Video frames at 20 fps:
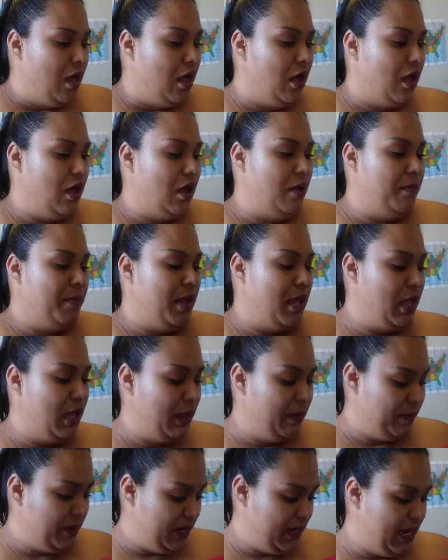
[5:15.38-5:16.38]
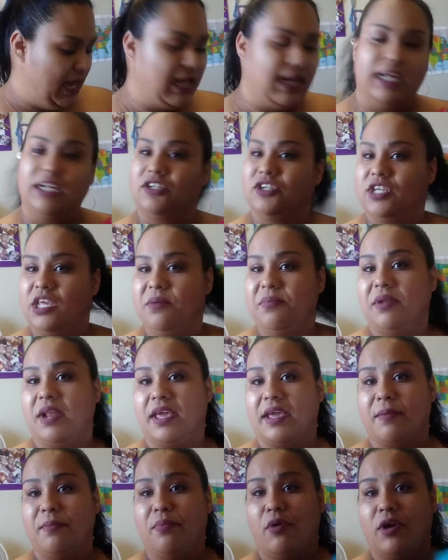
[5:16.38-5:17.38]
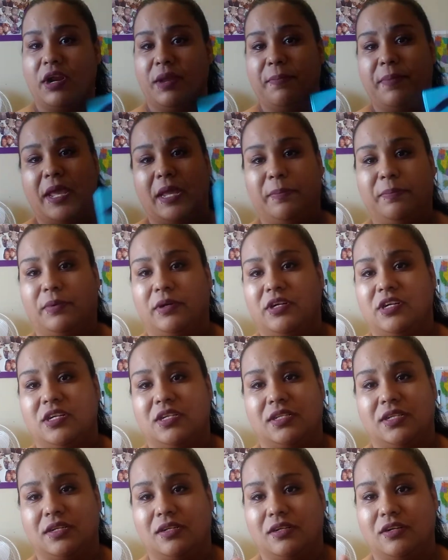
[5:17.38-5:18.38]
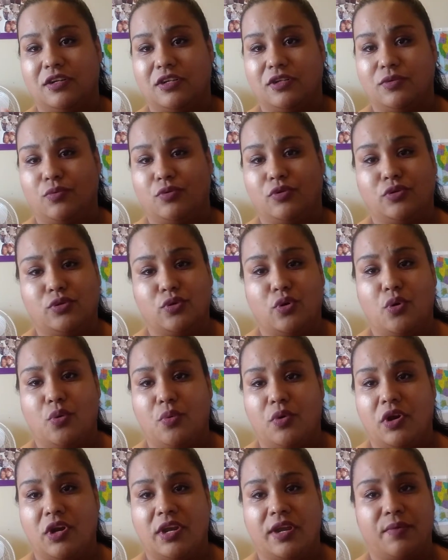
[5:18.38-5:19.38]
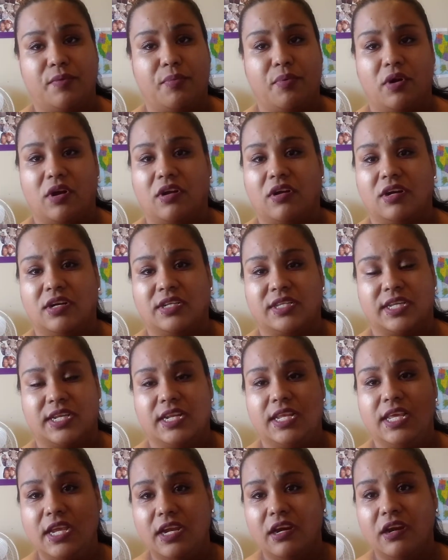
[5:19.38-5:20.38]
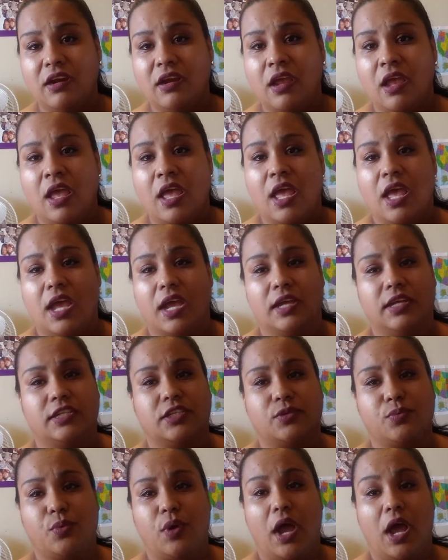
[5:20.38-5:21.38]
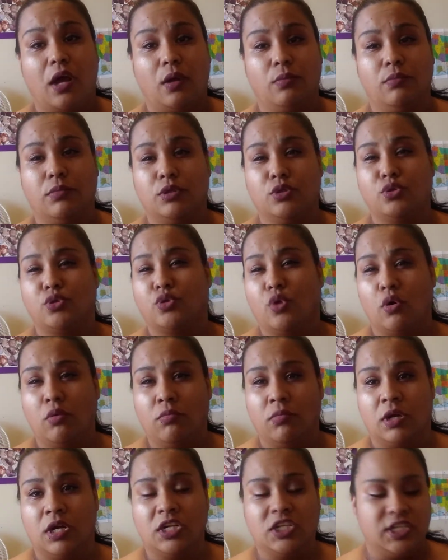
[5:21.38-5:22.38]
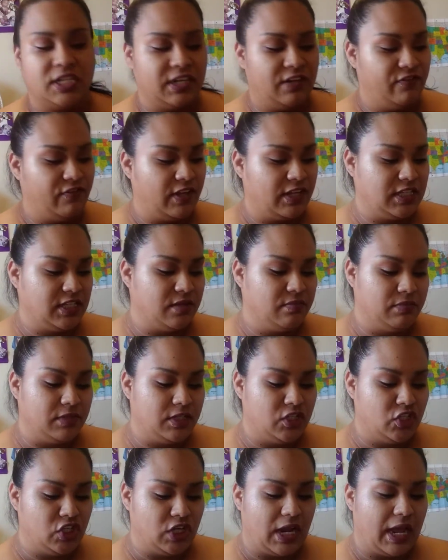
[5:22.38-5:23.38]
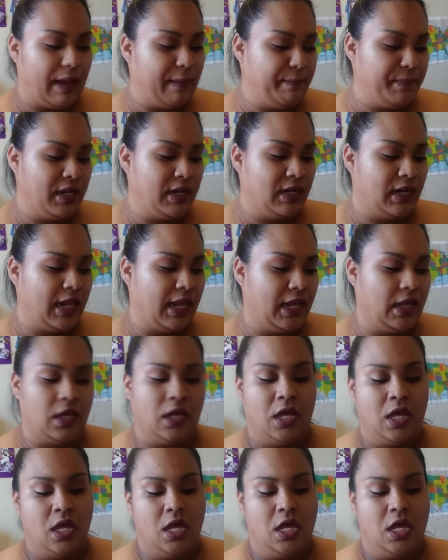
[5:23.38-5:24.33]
But yeah, I like to keep like important papers and her schoolwork and report cards in here. It's helped me so much, and if like something should happen, like